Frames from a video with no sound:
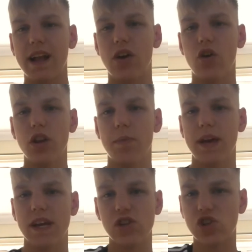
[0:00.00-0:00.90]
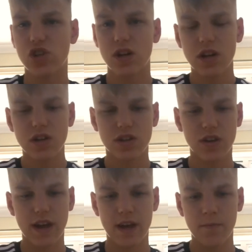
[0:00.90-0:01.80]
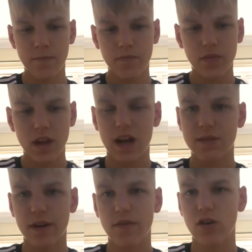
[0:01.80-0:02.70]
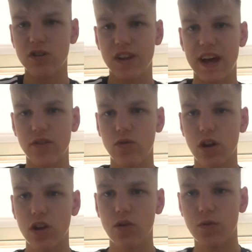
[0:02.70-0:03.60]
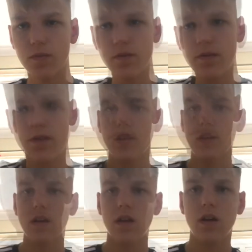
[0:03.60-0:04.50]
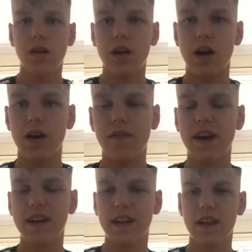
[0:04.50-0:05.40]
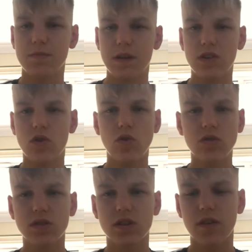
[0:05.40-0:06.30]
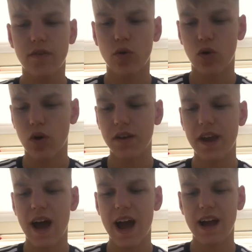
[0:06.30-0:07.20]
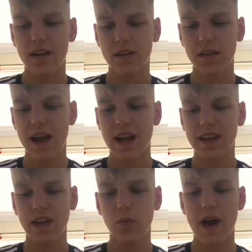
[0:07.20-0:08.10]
and get on the pitch. So yeah, that's my thoughts on Aldo Kalulu. And finally, there's been talks for Nahaki